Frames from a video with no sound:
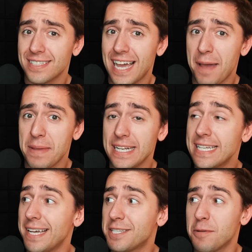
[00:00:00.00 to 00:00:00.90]
I mean,
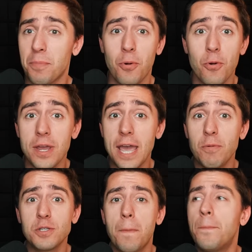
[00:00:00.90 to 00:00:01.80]
Dustin Poirier
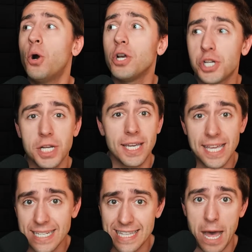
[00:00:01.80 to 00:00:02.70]
was pushing
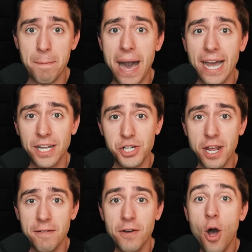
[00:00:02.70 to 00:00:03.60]
Islam
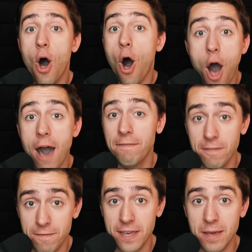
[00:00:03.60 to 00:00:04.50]
Makhachev off
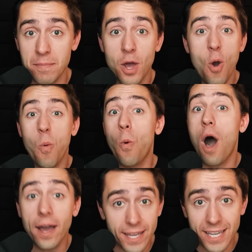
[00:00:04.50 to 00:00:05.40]
of him,
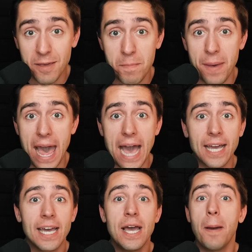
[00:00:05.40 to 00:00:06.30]
walking him
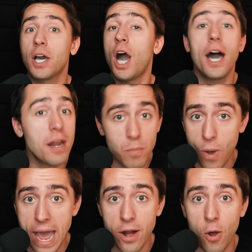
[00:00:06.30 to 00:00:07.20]
back, cut him
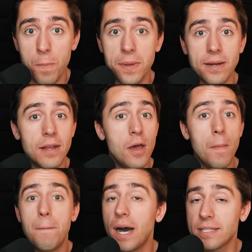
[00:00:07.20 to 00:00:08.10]
wide open,
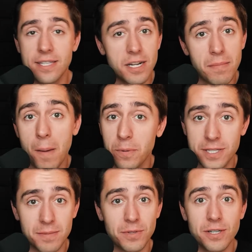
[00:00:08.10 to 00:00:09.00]
busted him up with
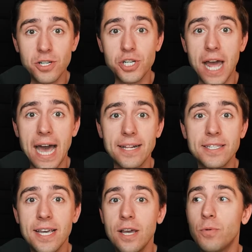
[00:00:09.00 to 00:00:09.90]
some good
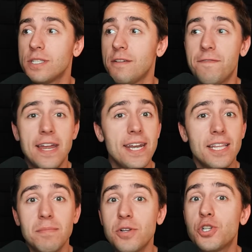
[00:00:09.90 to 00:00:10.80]
shots, was
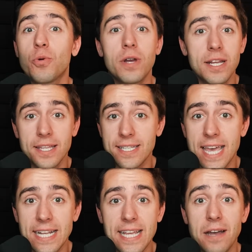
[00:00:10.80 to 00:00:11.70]
defending the majority of the
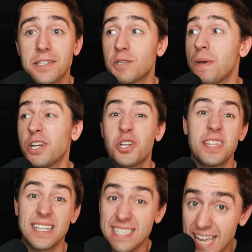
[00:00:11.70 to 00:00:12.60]
takedowns, especially in
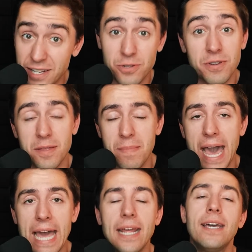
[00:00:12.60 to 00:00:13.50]
the center of the
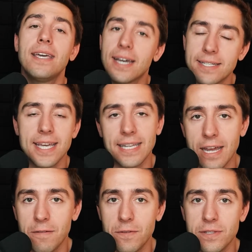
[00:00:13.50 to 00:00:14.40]
mat. He got taken
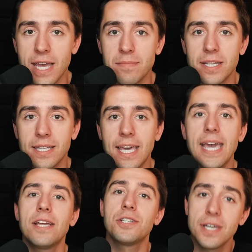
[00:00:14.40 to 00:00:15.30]
down a few times on the
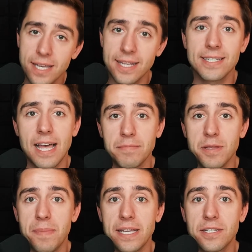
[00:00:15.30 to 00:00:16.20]
cage. Islam's
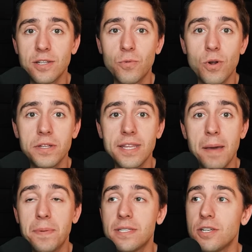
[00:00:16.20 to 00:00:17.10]
the best in the world in
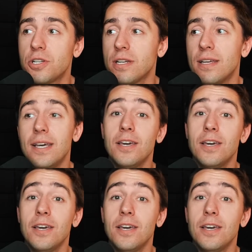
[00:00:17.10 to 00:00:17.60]
that position.